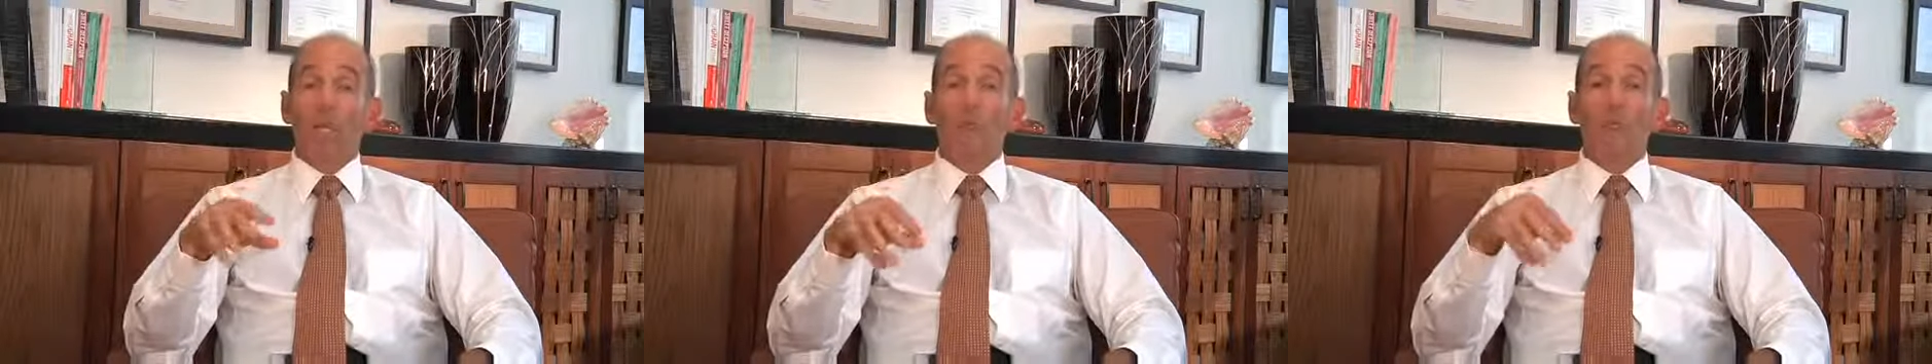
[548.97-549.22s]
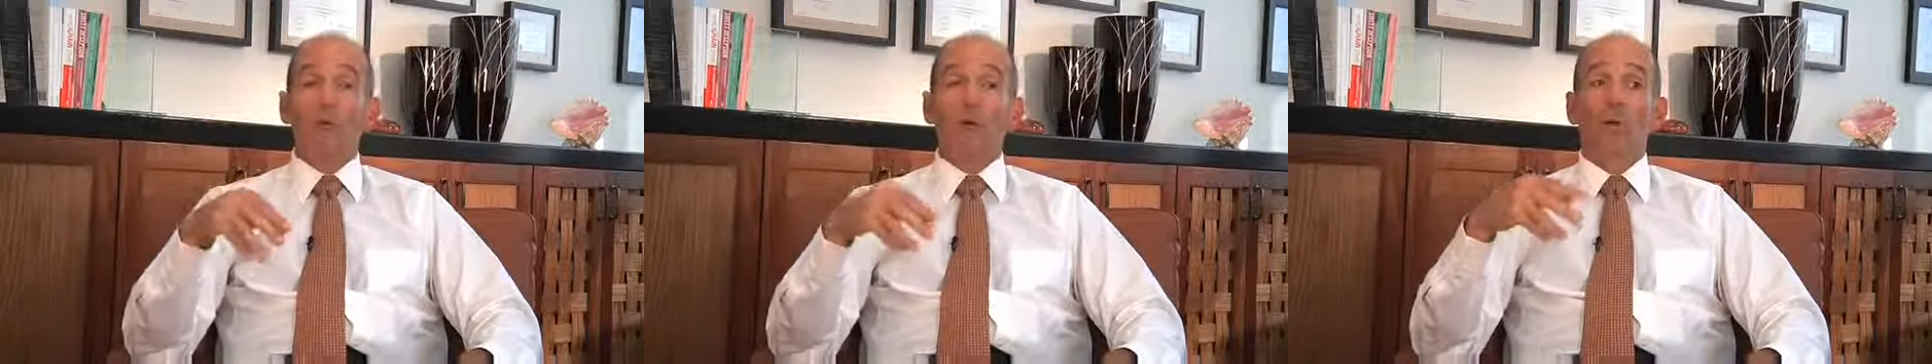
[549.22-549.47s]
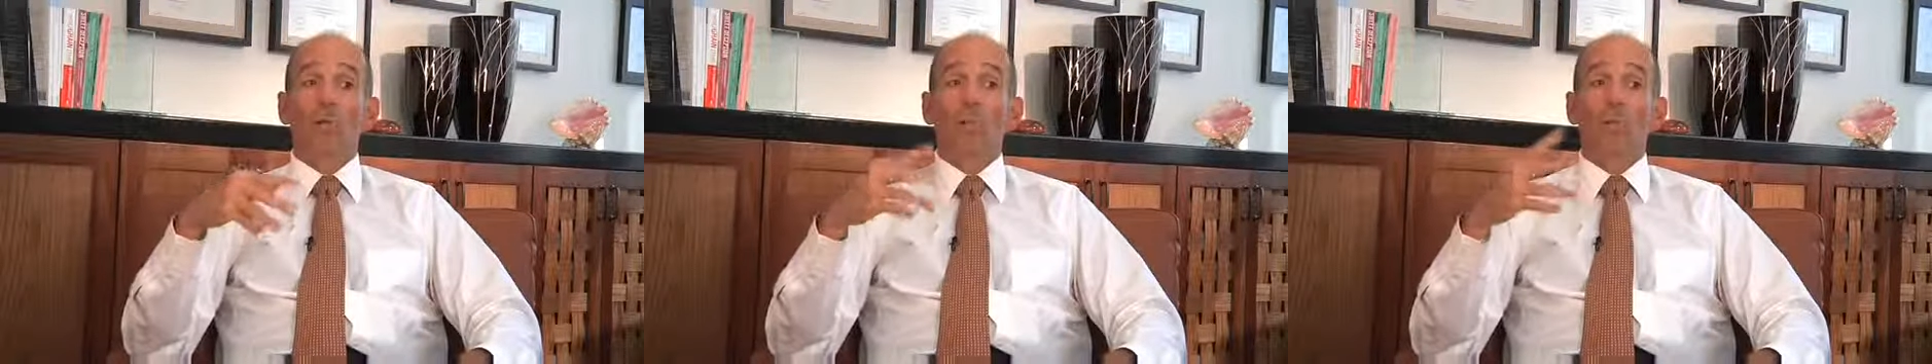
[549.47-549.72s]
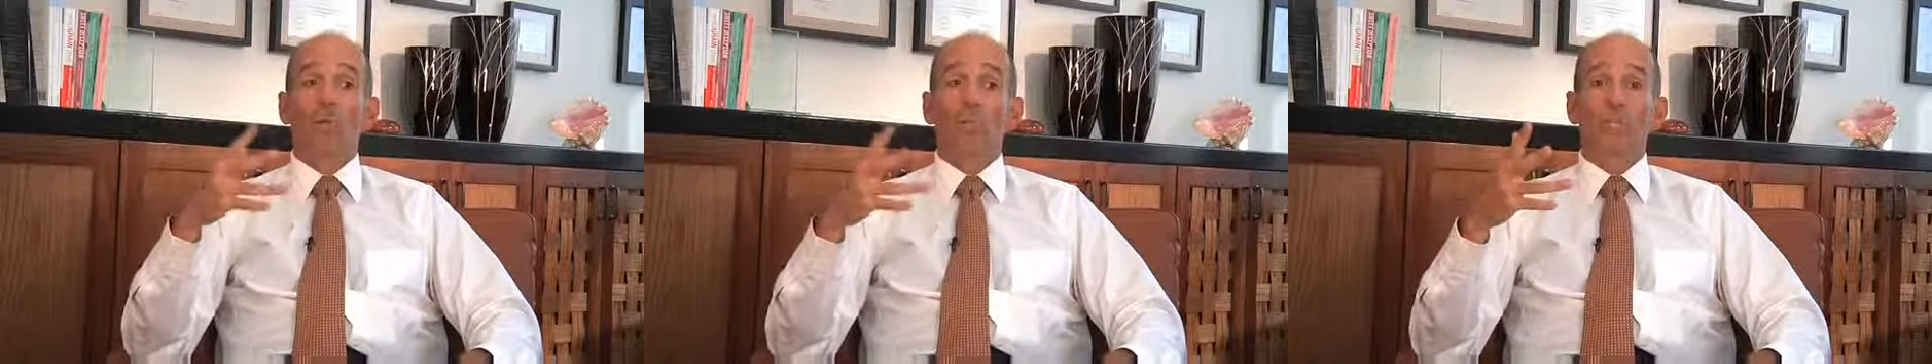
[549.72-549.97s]
These are all
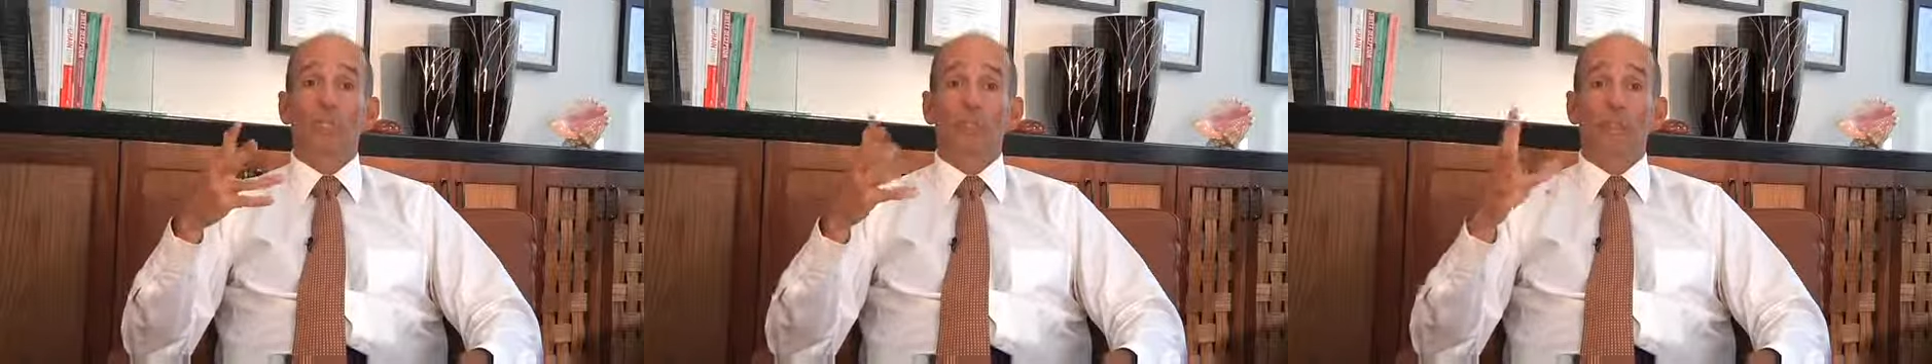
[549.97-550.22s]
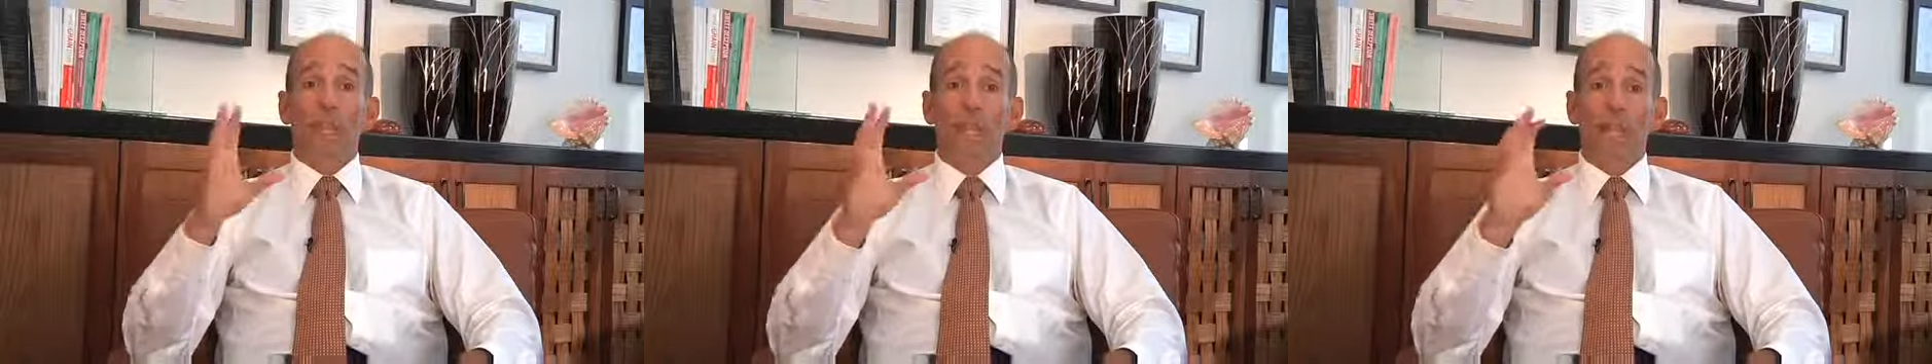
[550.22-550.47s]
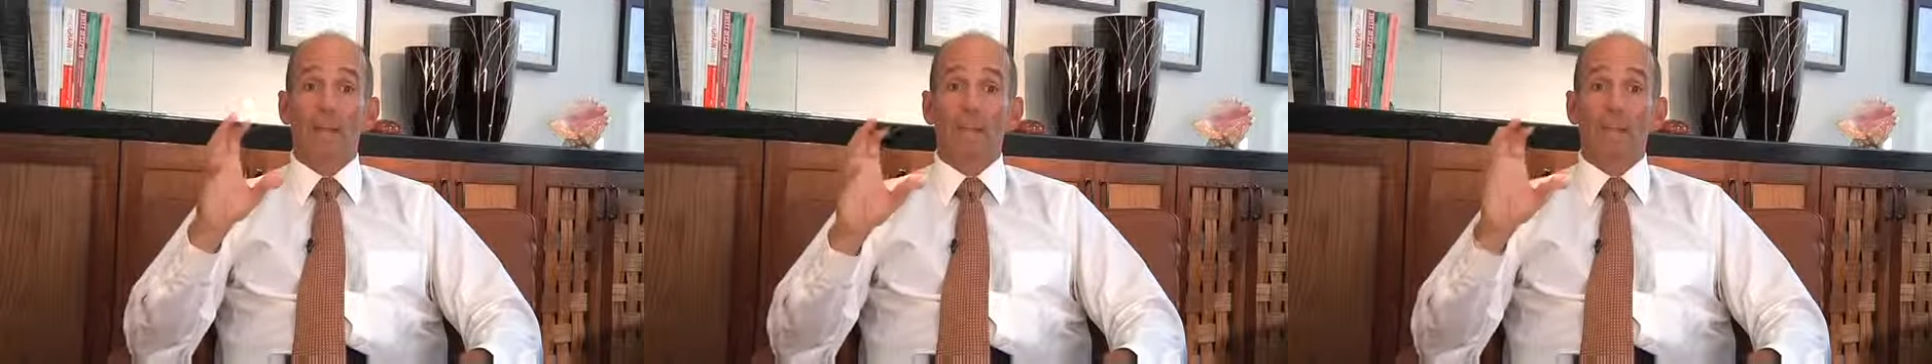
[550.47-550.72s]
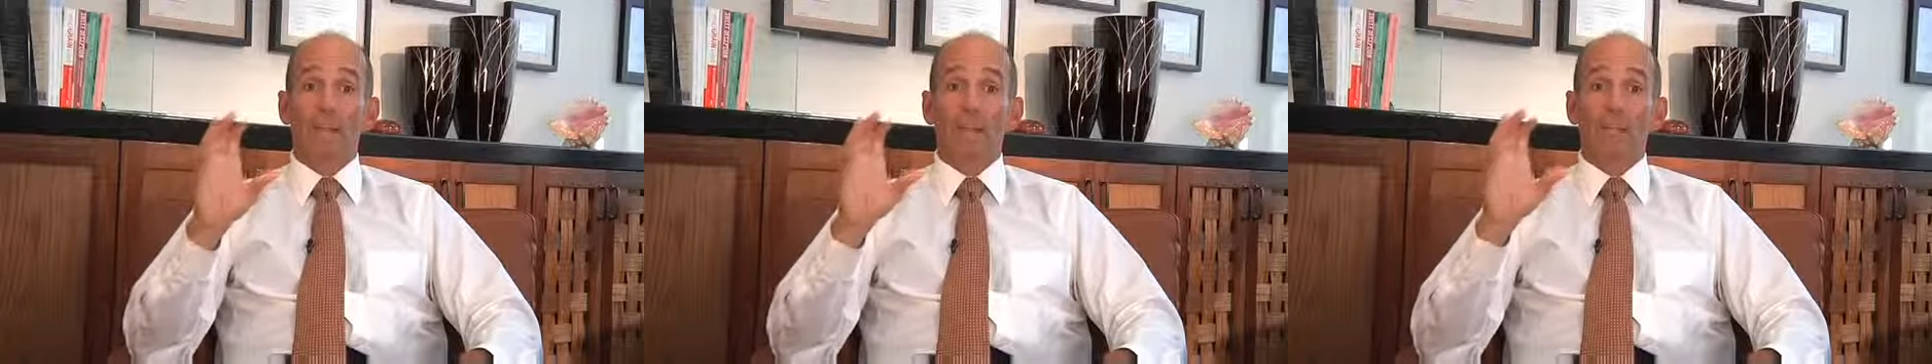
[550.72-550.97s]
foods that have
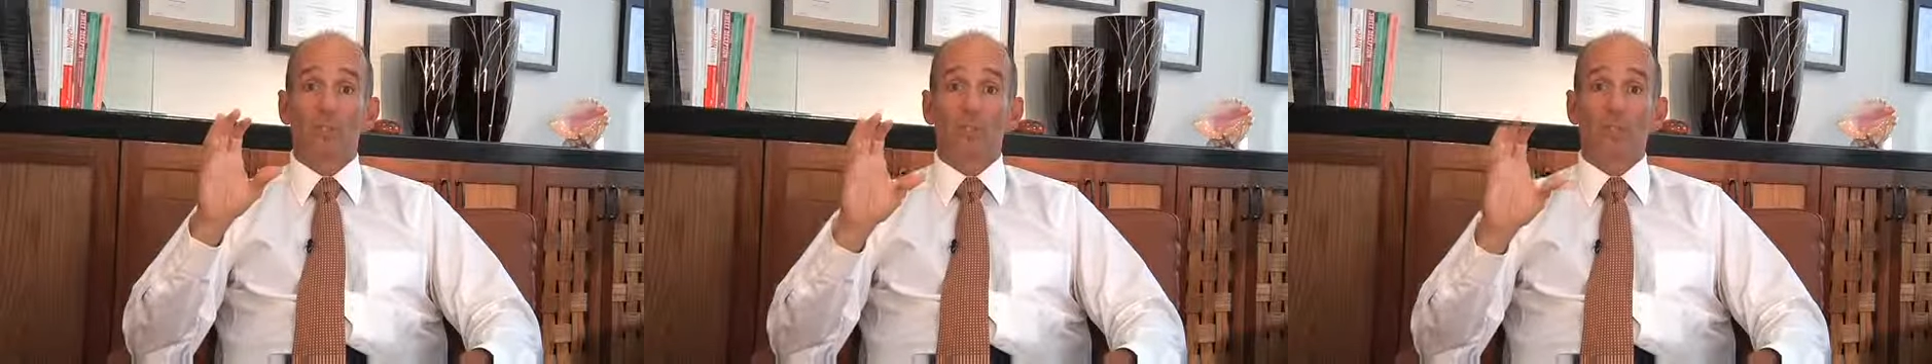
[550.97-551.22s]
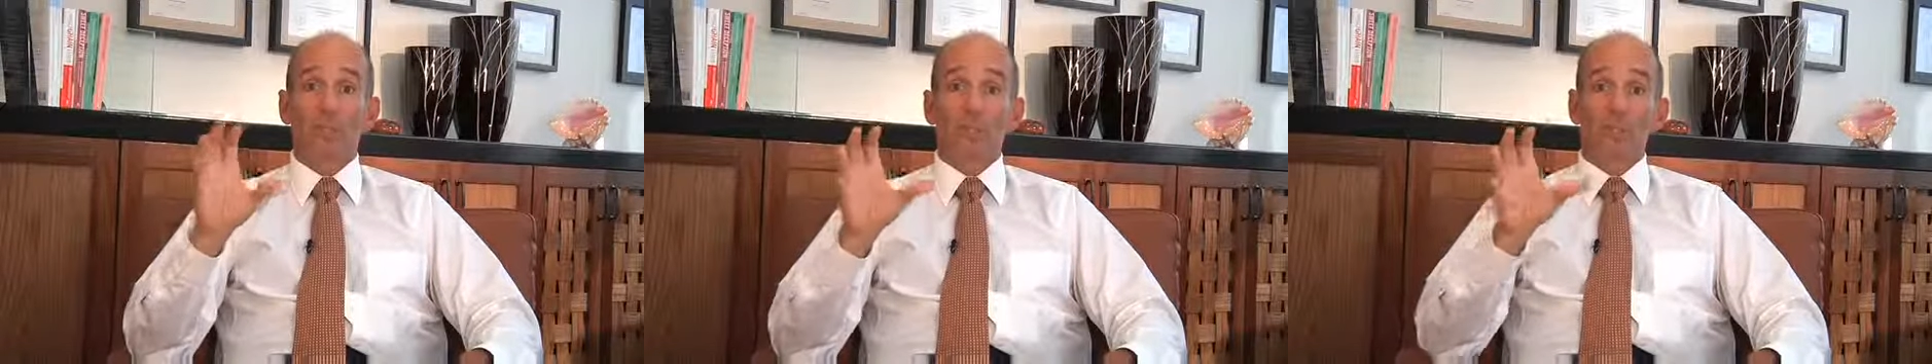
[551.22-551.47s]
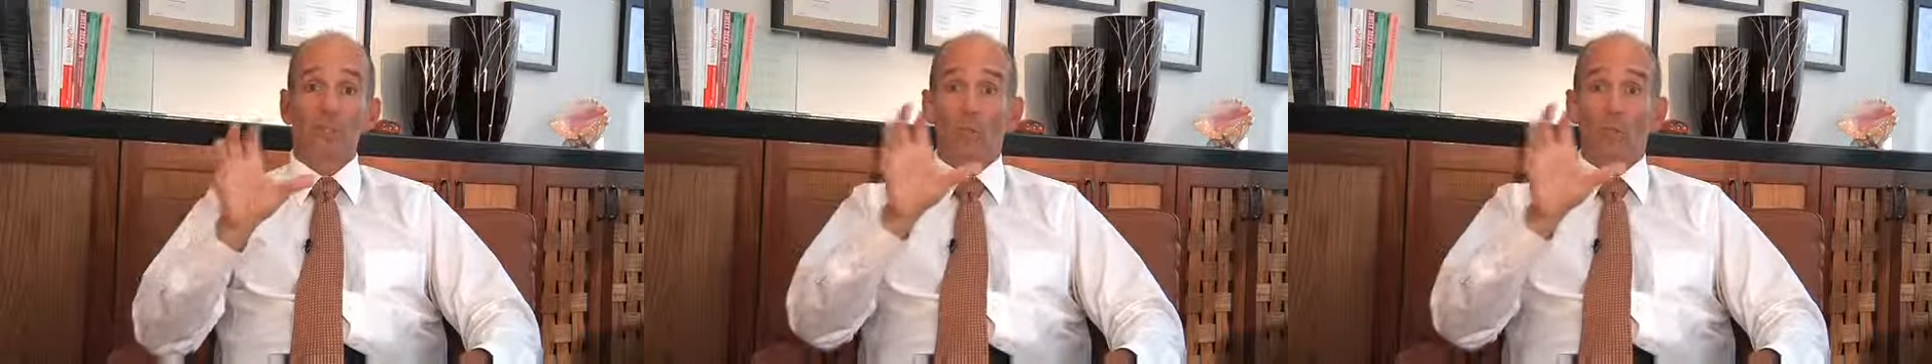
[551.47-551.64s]
the soy and the